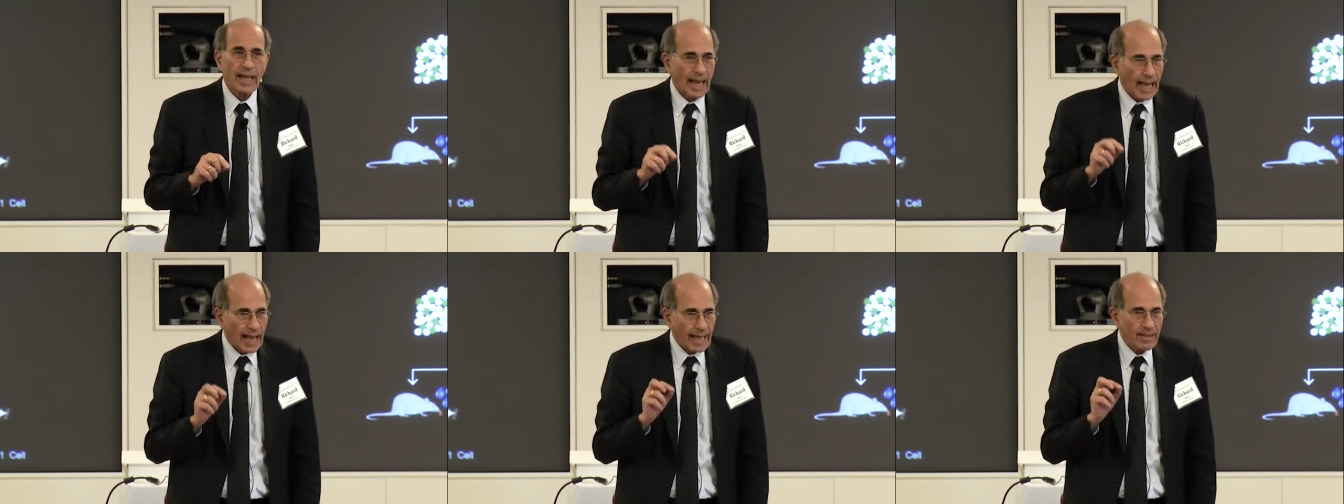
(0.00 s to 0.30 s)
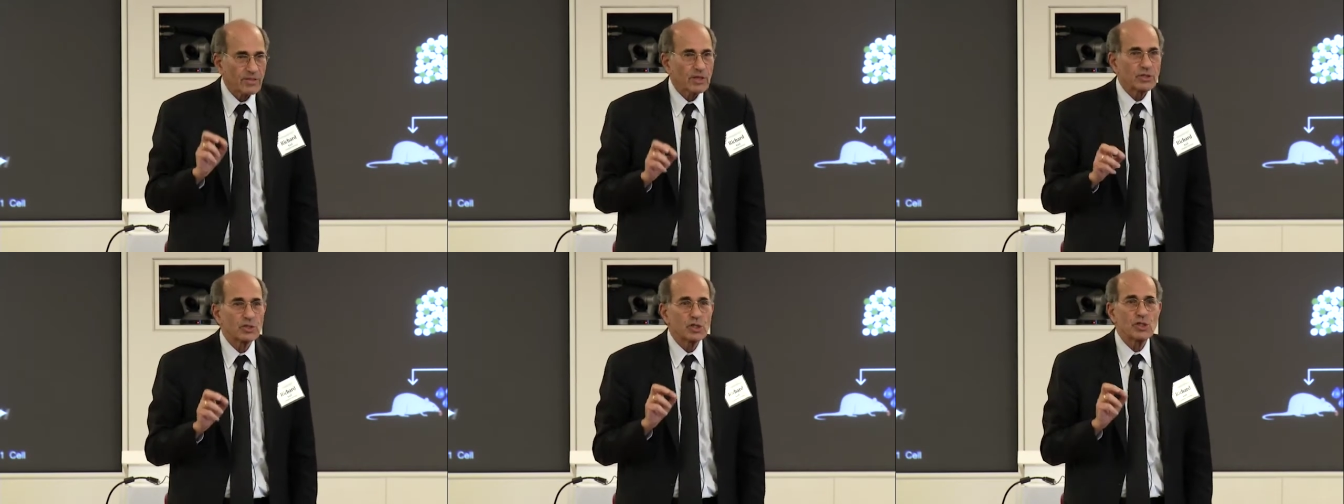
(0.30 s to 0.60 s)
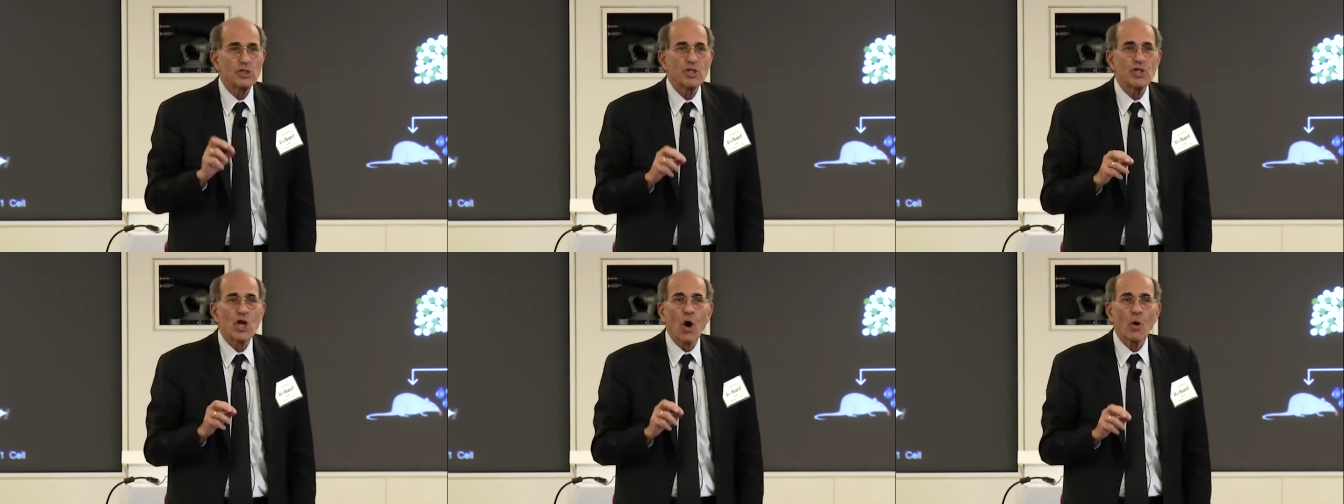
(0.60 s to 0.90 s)
and there's
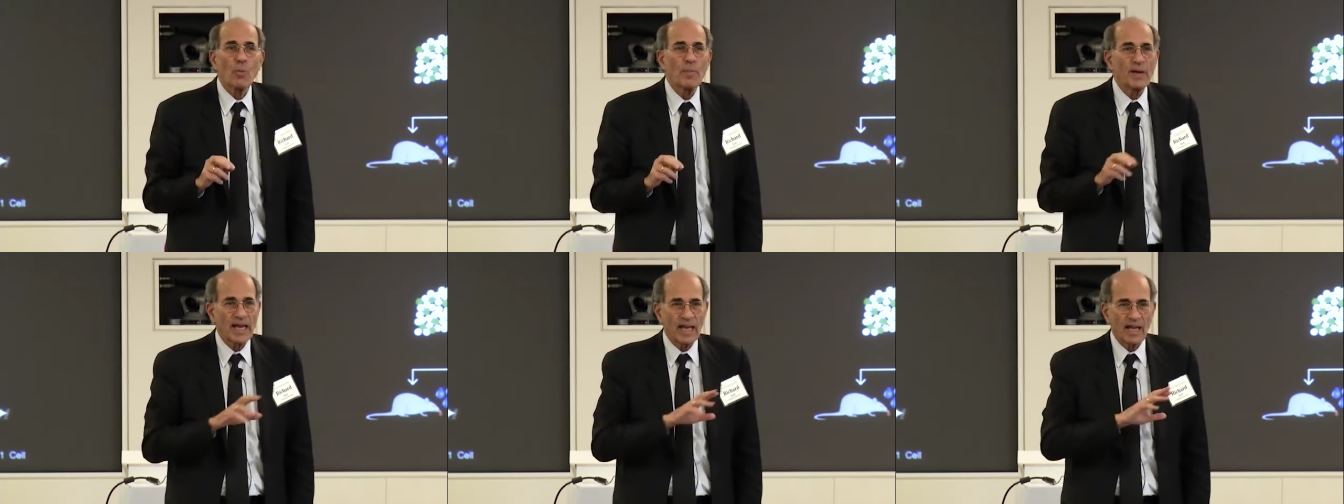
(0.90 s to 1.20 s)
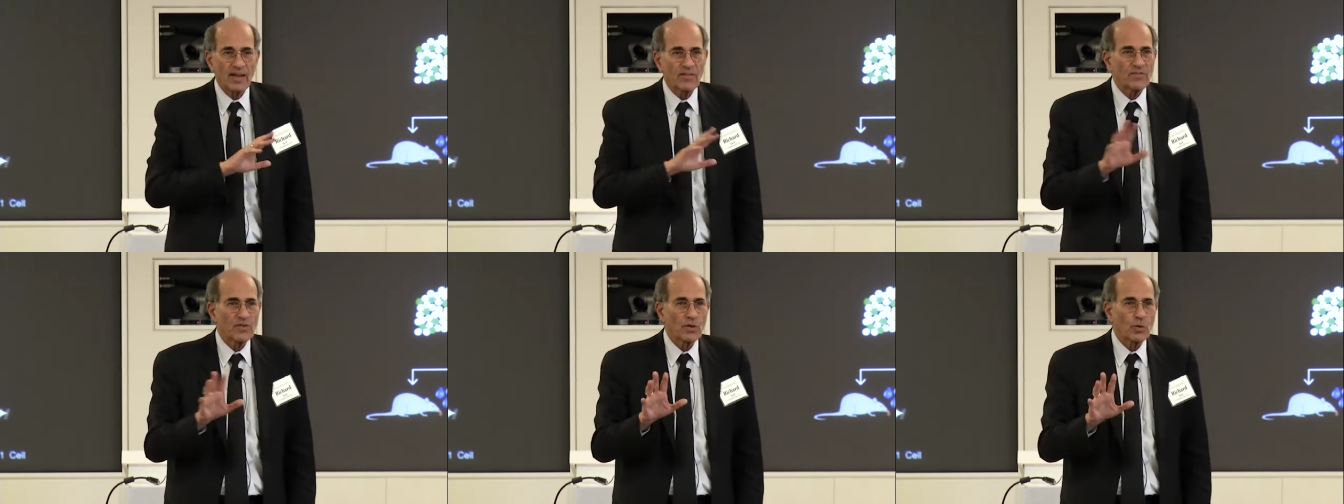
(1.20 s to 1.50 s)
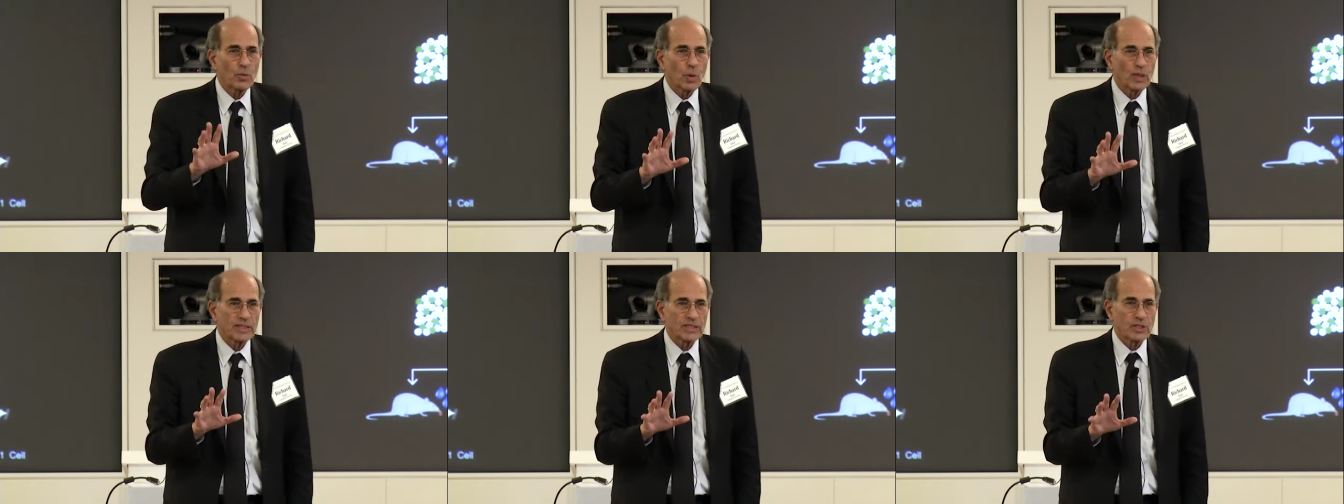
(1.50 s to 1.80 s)
no
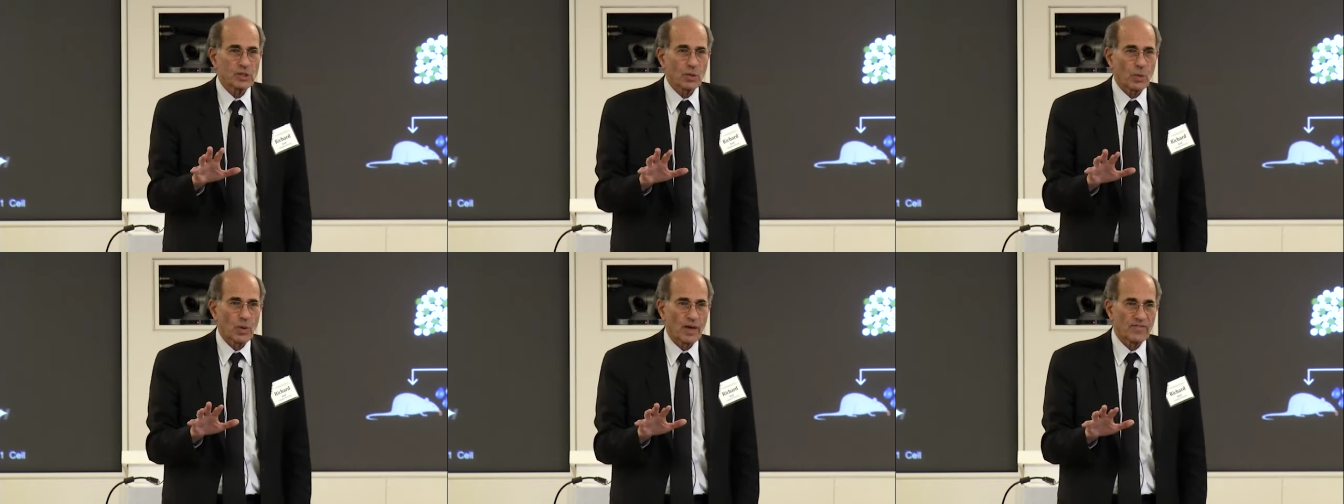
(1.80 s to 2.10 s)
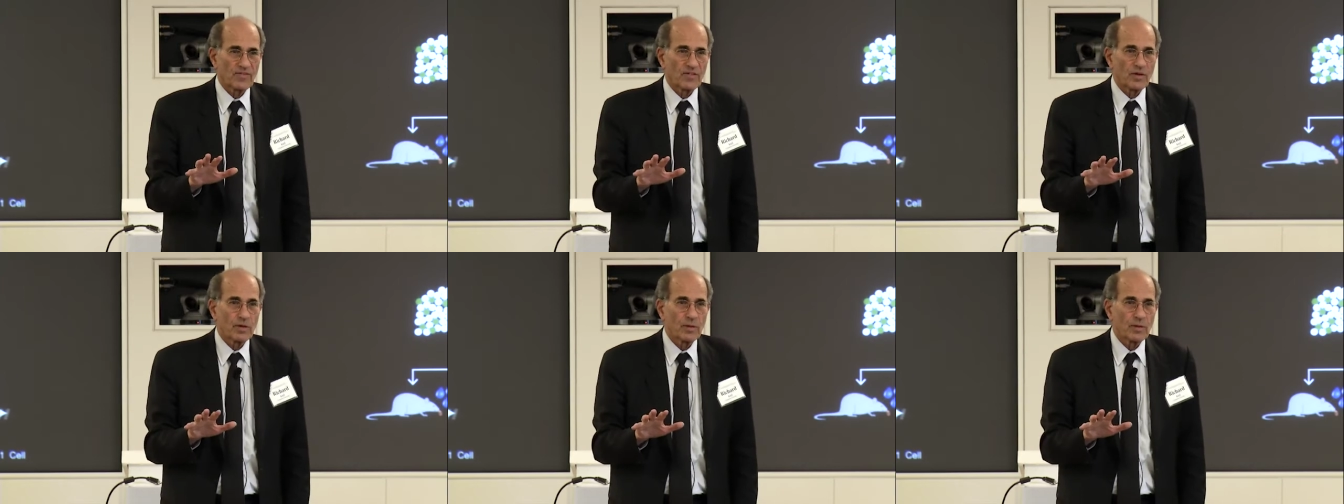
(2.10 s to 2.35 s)
behavior whatsoever.